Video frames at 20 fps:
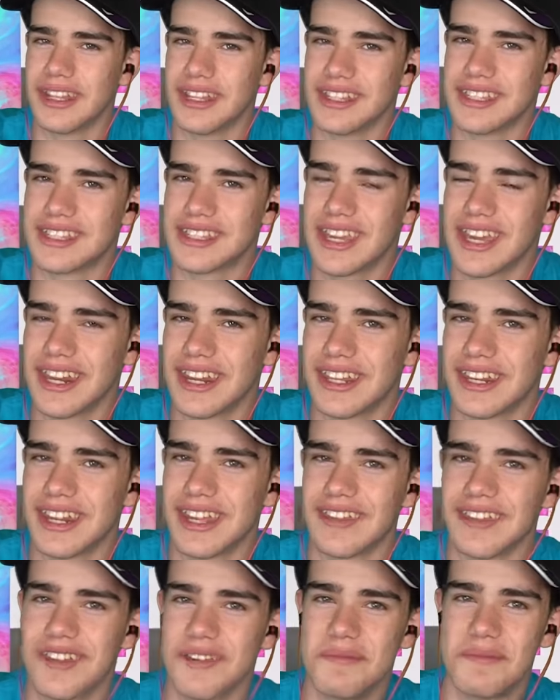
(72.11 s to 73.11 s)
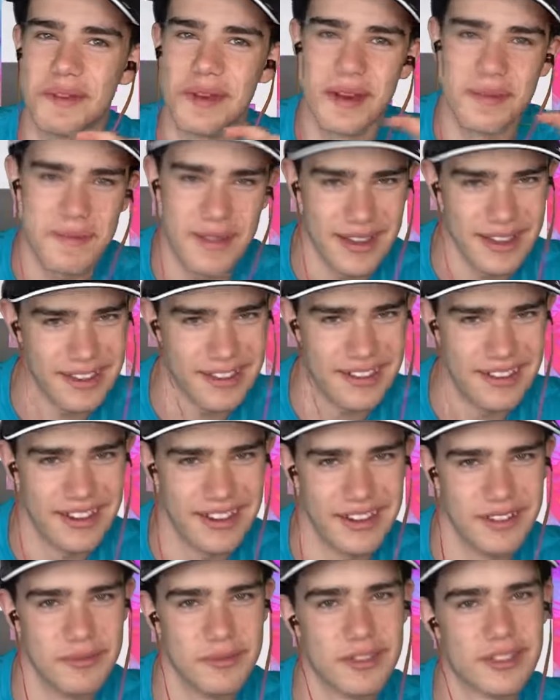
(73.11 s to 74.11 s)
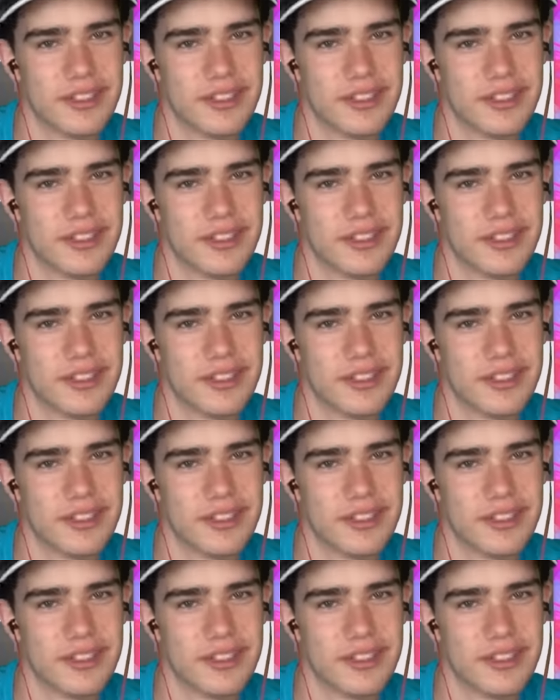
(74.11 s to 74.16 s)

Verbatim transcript: he said it and then put it back on him.